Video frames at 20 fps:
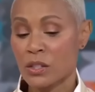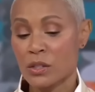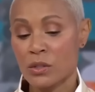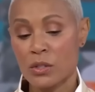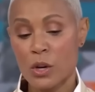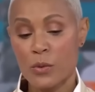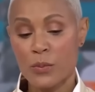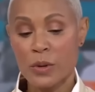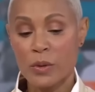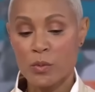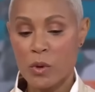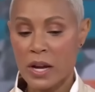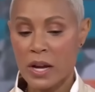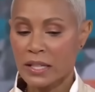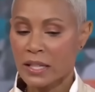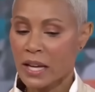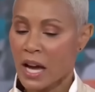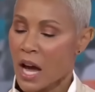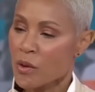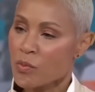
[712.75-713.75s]
you know, but right
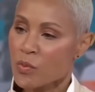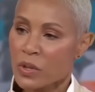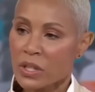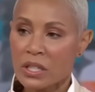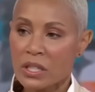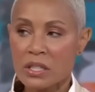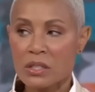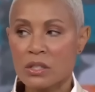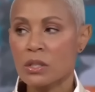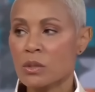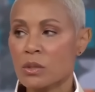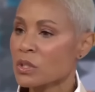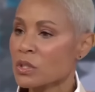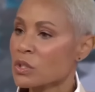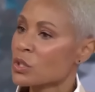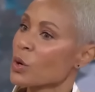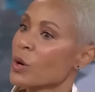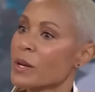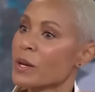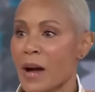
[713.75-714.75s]
now, I really do
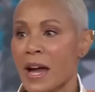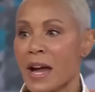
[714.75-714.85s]
enjoy my